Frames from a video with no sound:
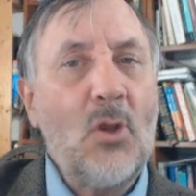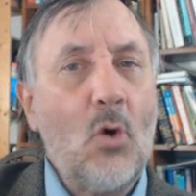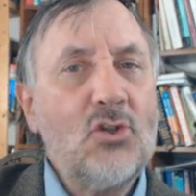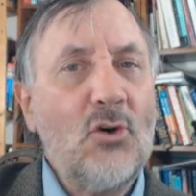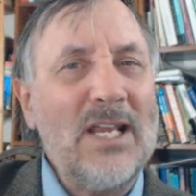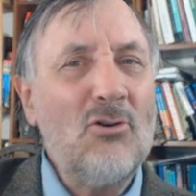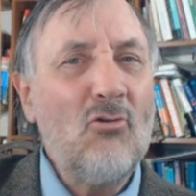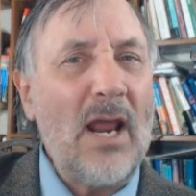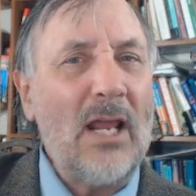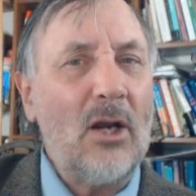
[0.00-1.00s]
those are
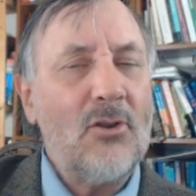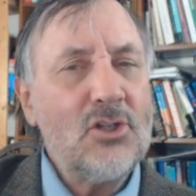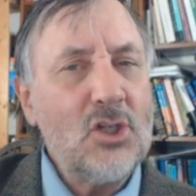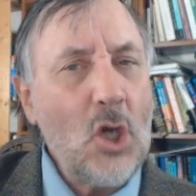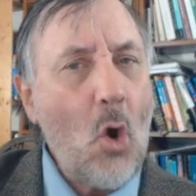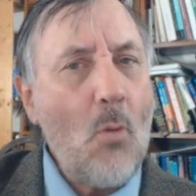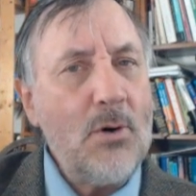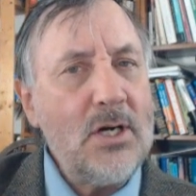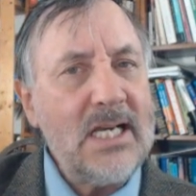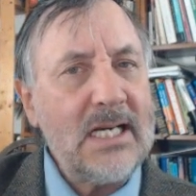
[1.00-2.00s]
irregular. There's no
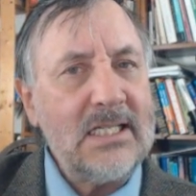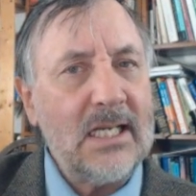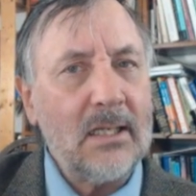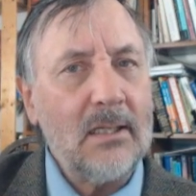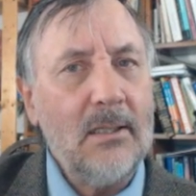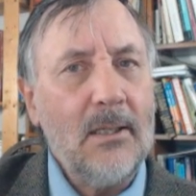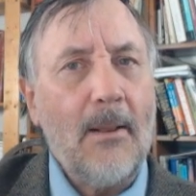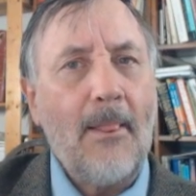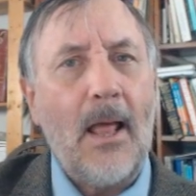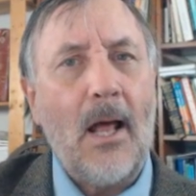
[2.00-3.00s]
predicting
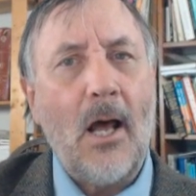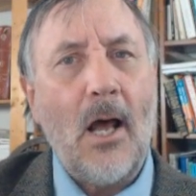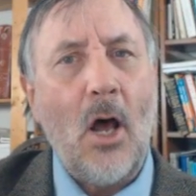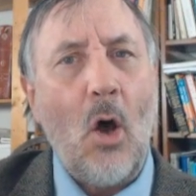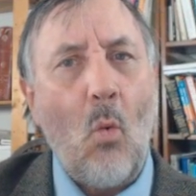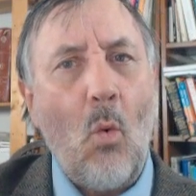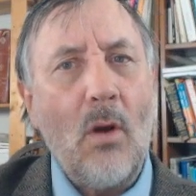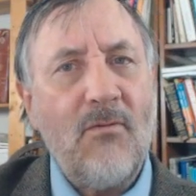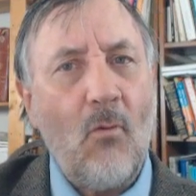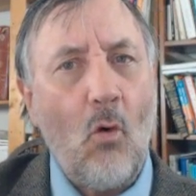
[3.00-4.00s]

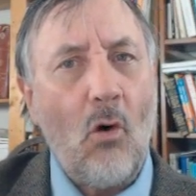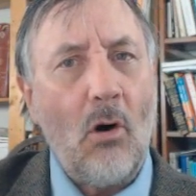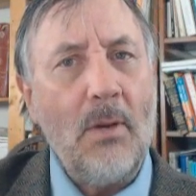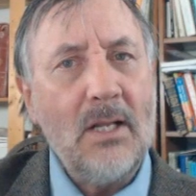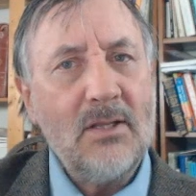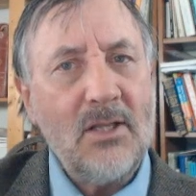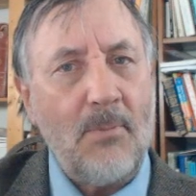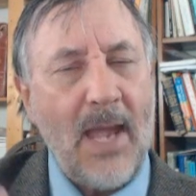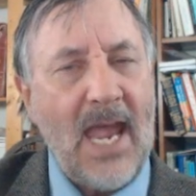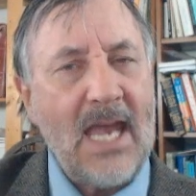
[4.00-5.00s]
what form the
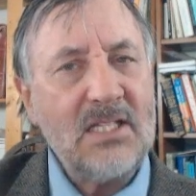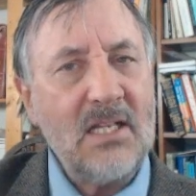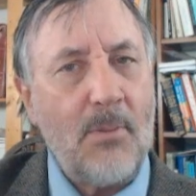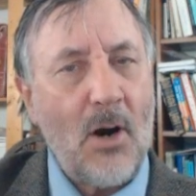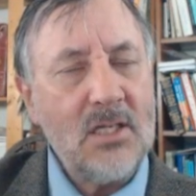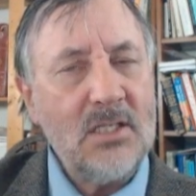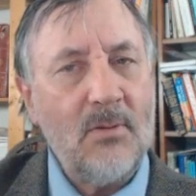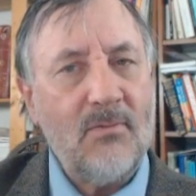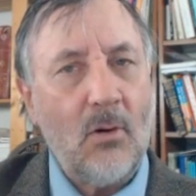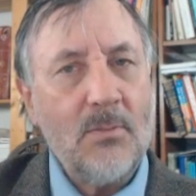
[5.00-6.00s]
past and the
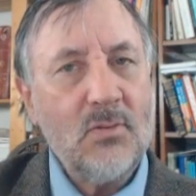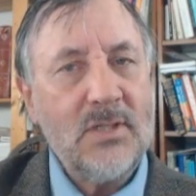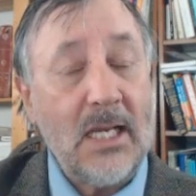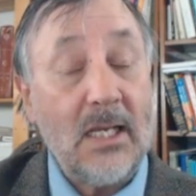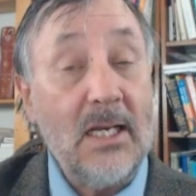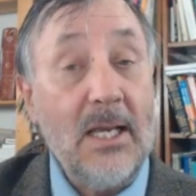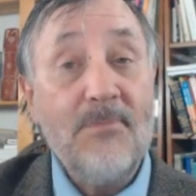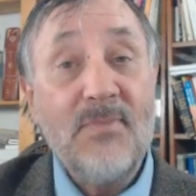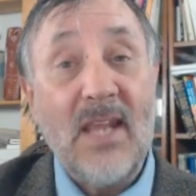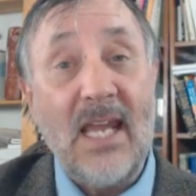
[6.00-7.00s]
participle forms will take.
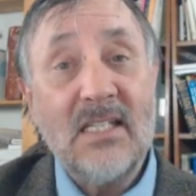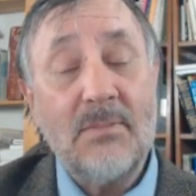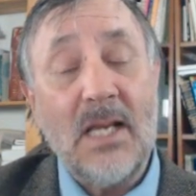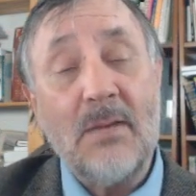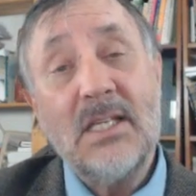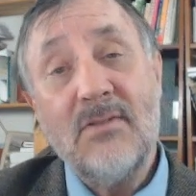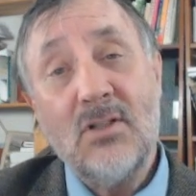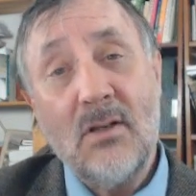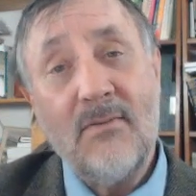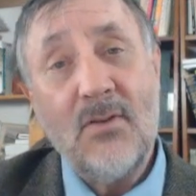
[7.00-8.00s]
And sometimes,
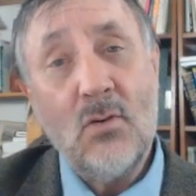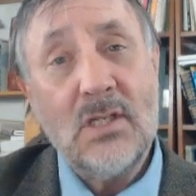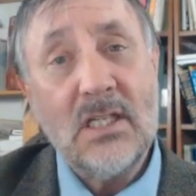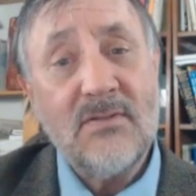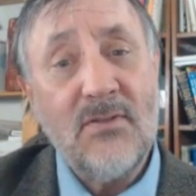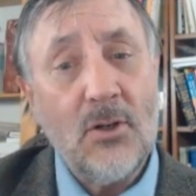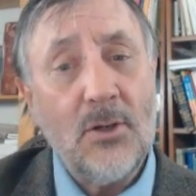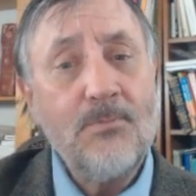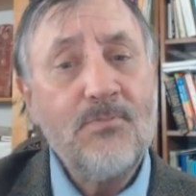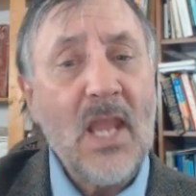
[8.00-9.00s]
even to confuse things
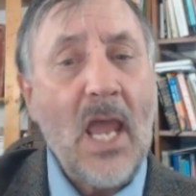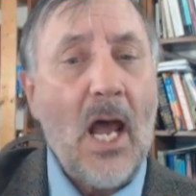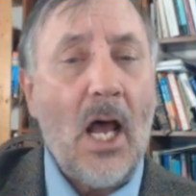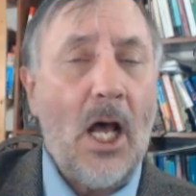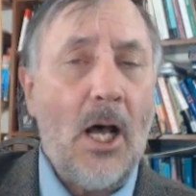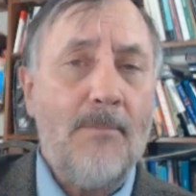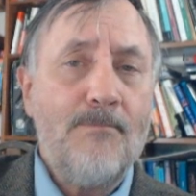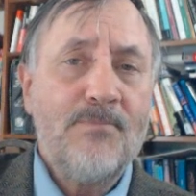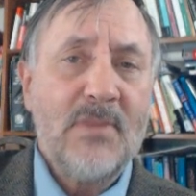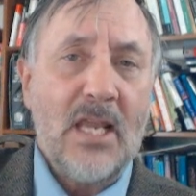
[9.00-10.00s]
further,
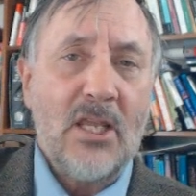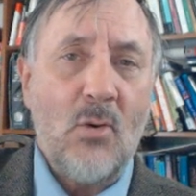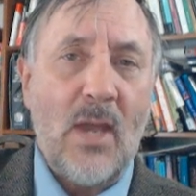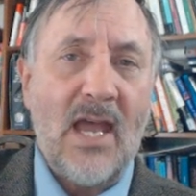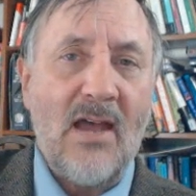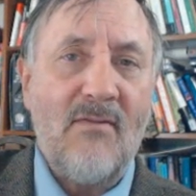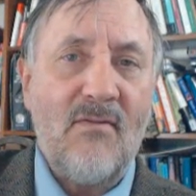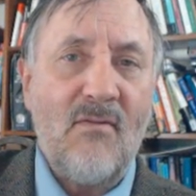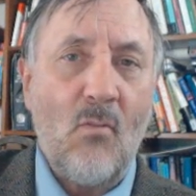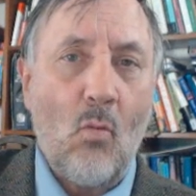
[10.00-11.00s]
you
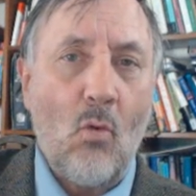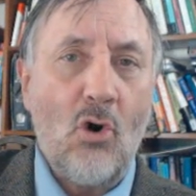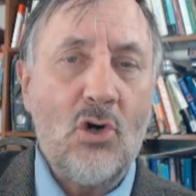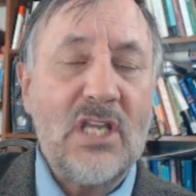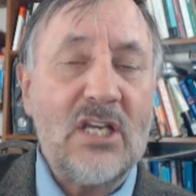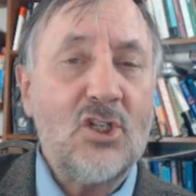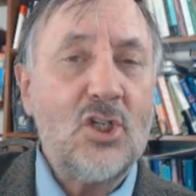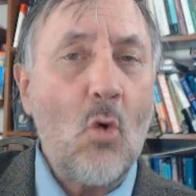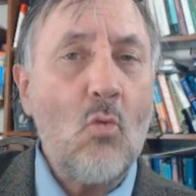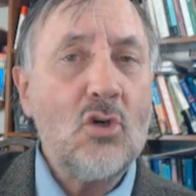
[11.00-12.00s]
have words that
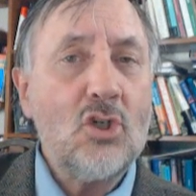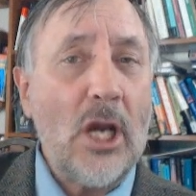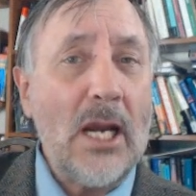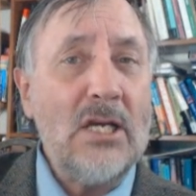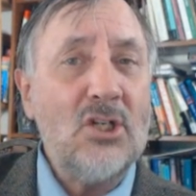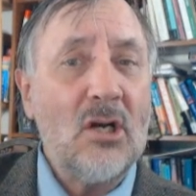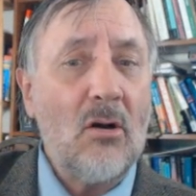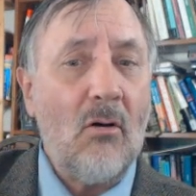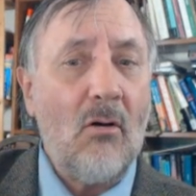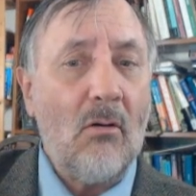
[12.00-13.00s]
don't change
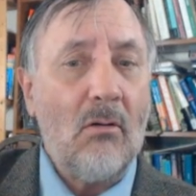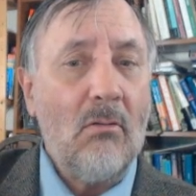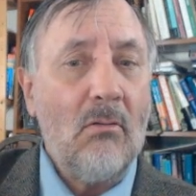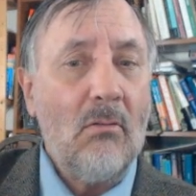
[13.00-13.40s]
at all,